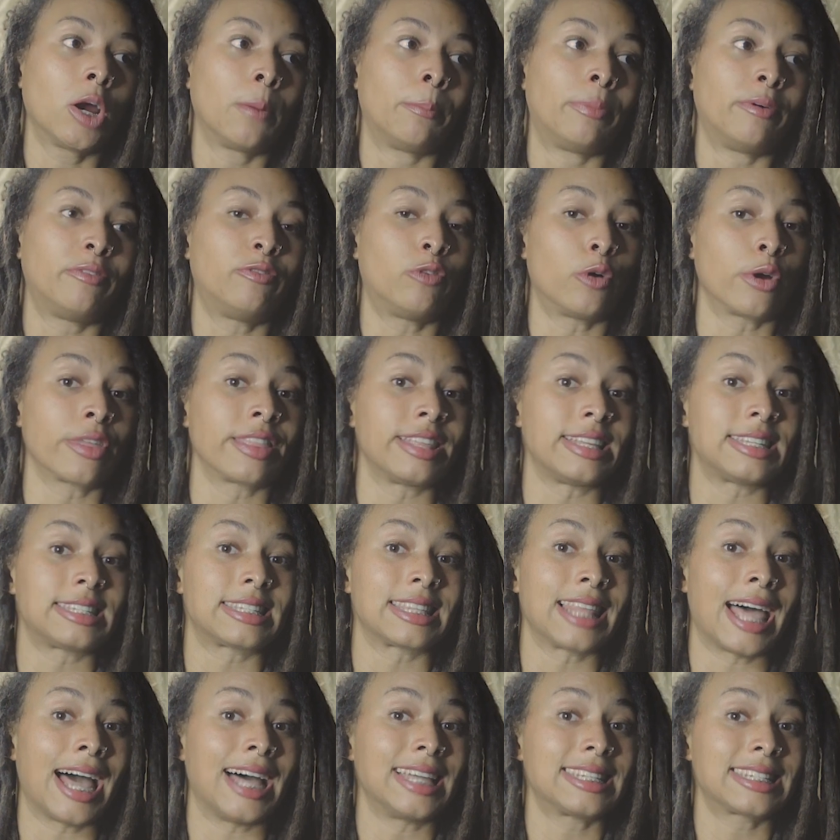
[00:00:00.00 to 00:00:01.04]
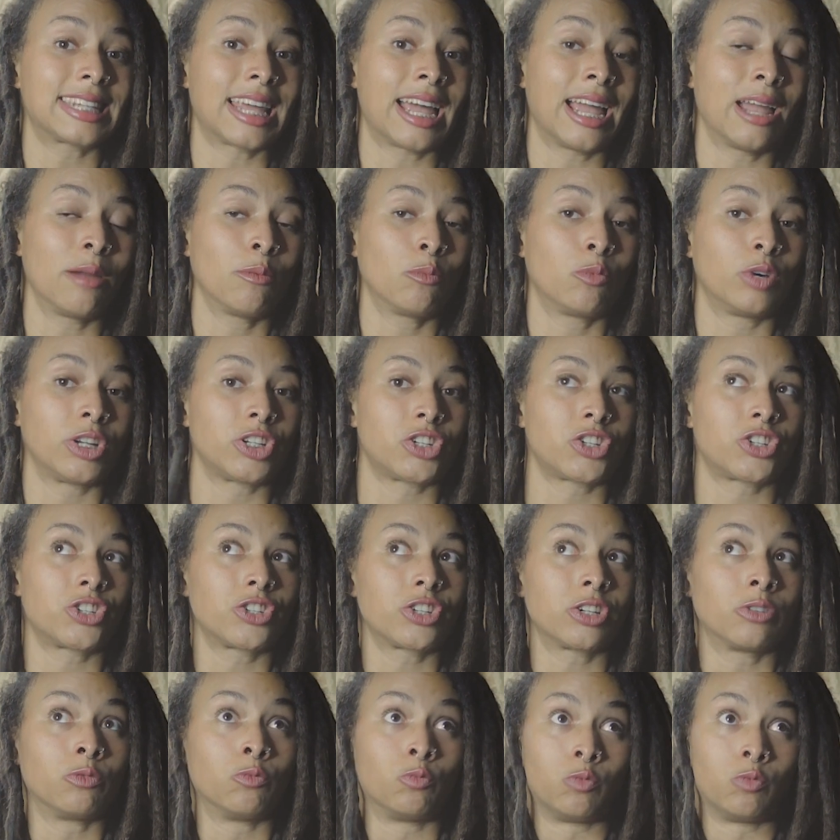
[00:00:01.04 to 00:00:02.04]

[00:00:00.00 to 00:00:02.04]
before this last time, which